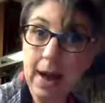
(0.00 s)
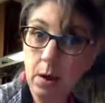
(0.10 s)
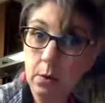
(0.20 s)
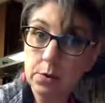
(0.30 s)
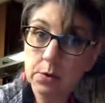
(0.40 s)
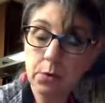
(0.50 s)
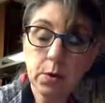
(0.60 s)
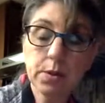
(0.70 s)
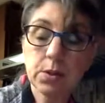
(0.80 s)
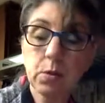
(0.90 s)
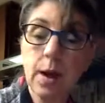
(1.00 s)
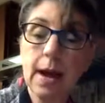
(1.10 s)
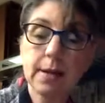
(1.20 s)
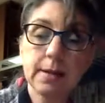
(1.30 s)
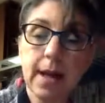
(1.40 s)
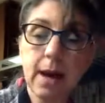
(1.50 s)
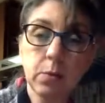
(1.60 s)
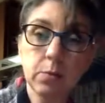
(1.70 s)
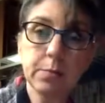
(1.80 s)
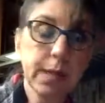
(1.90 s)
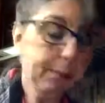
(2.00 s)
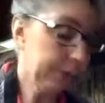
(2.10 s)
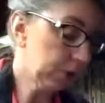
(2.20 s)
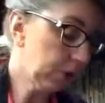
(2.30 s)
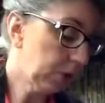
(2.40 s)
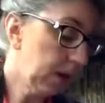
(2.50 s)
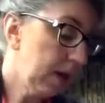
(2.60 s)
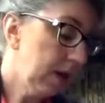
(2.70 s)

hours for it to rise at room temperature.